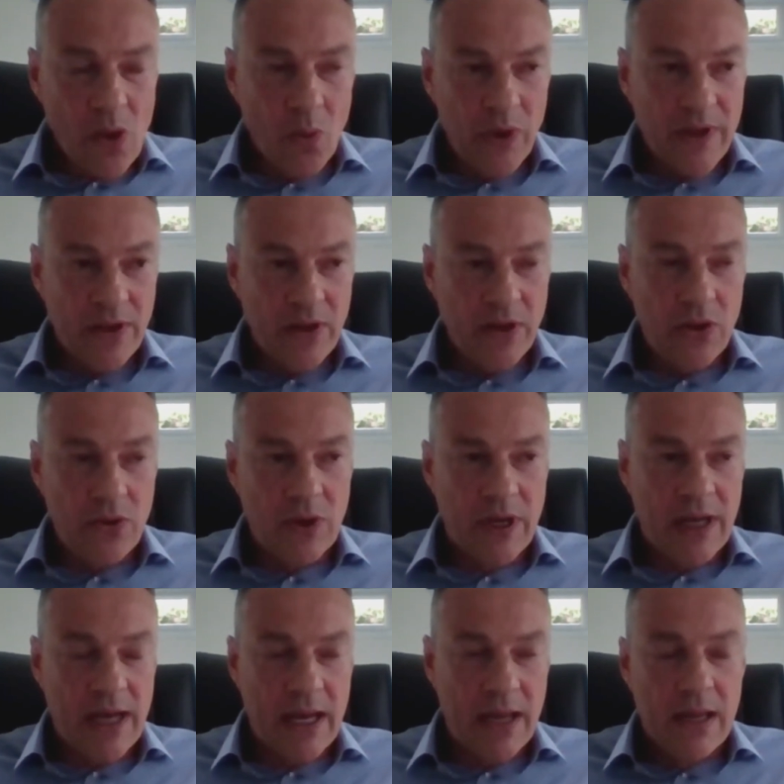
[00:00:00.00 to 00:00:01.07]
within the
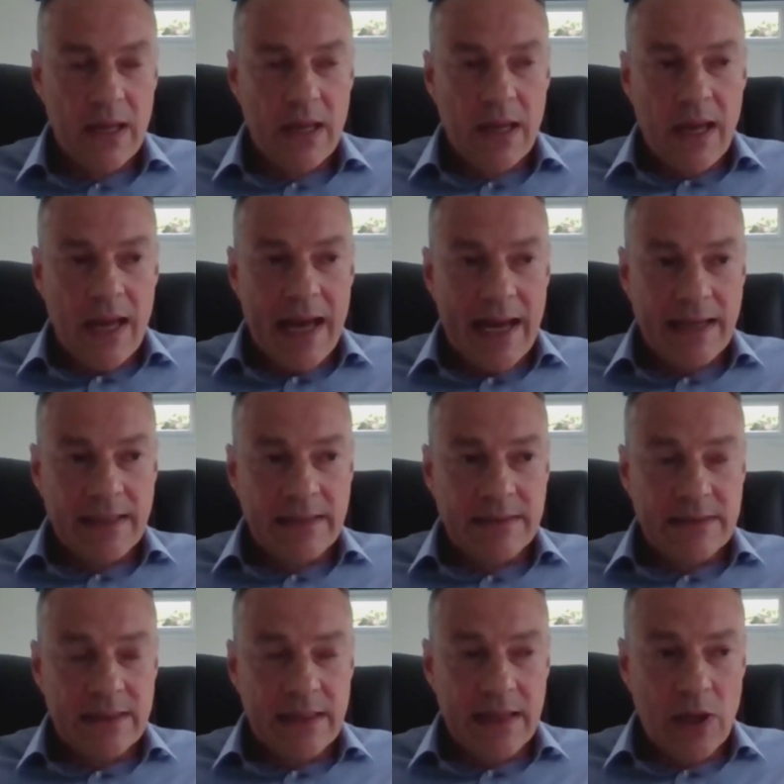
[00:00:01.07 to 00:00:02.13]
UK,
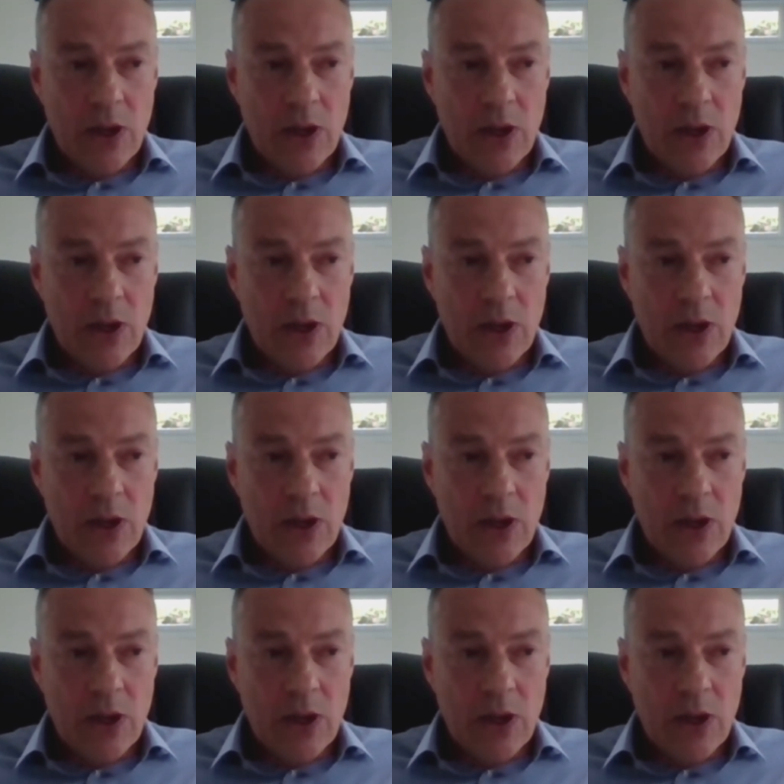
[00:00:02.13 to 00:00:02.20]
and